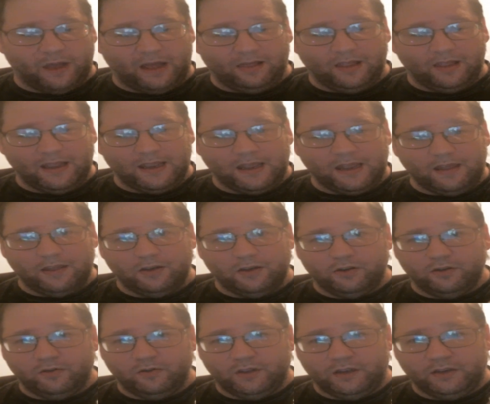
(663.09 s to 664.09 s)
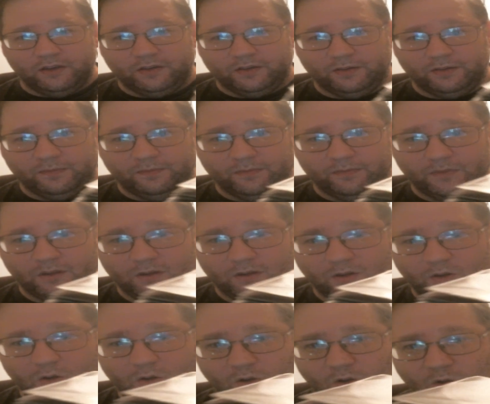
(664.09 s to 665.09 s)
I like how they do this,
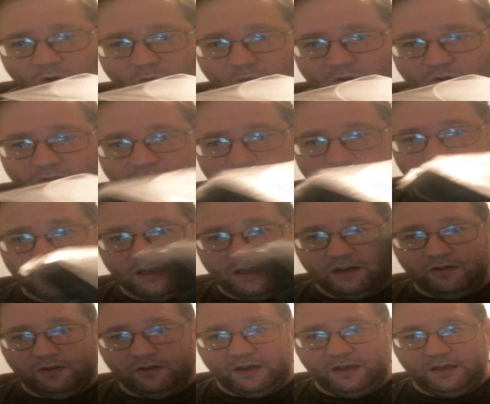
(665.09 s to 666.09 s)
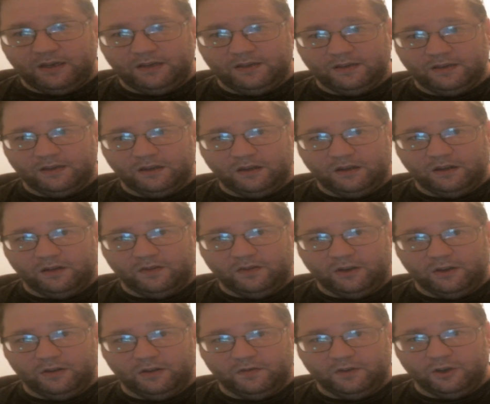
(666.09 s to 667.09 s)
where it's a series of
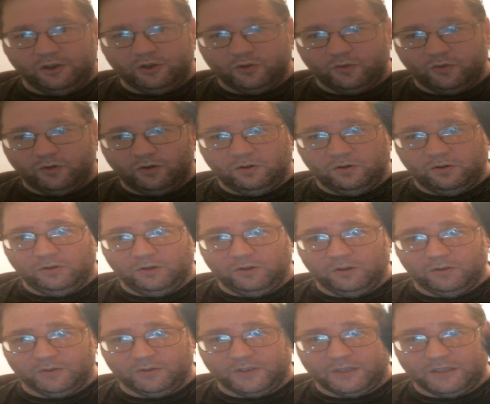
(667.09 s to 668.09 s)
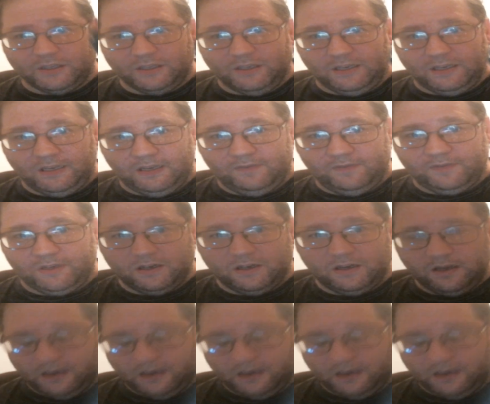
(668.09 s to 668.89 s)
individual little sleeves,